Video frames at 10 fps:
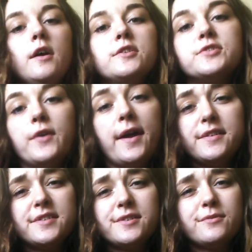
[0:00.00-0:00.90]
So how
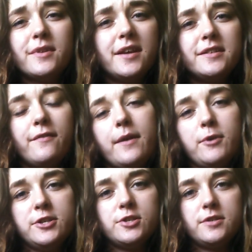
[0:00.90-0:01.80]
does this relate to
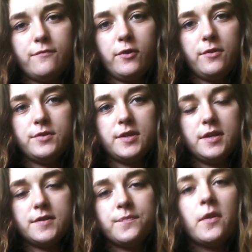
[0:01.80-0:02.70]
vibrations and
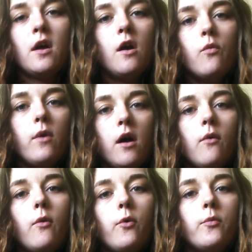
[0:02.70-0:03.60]
frequencies?
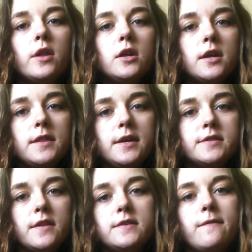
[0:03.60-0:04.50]
Well, when we look at things
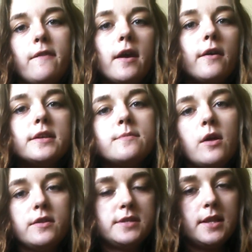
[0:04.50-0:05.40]
on this very
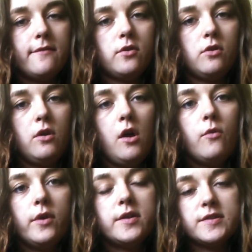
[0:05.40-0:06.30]
smallest level,
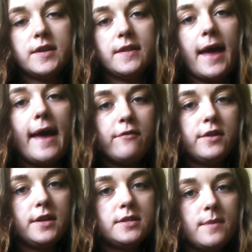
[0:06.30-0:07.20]
we can see that
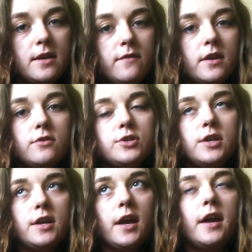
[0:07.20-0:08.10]
everything is made of
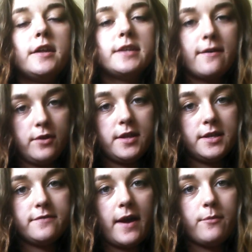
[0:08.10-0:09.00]
energy and everything
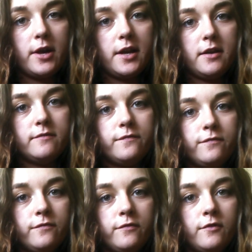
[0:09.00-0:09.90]
is vibrating.
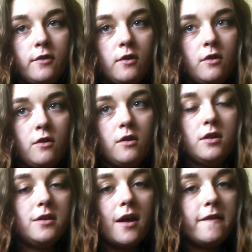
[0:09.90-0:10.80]

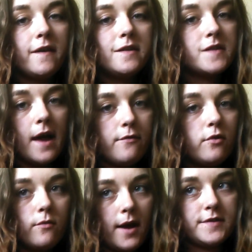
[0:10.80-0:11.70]
Nothing is ever
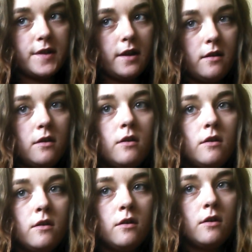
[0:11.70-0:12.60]
resting.
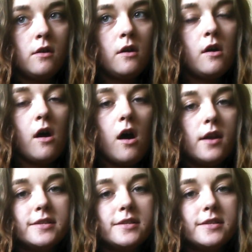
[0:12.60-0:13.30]
On a